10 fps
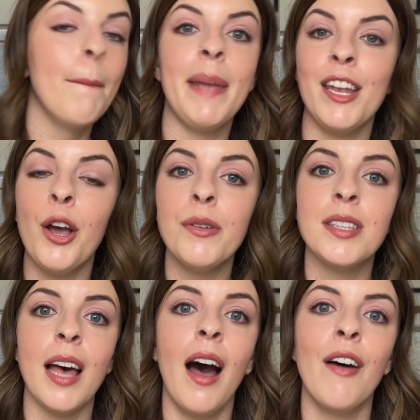mid
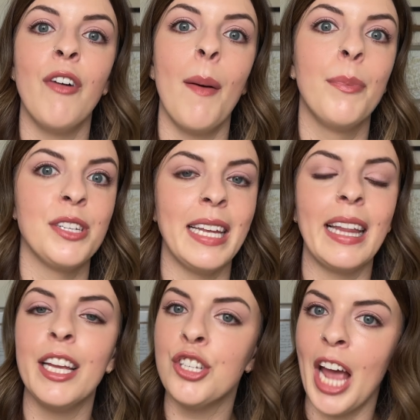notes of
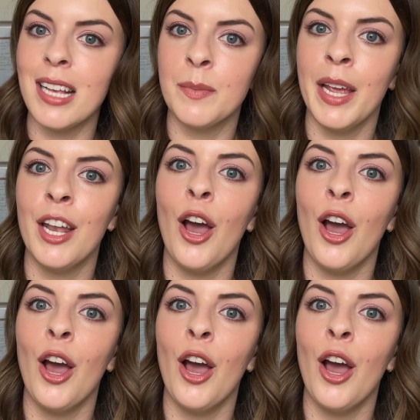Brazilian jasmine,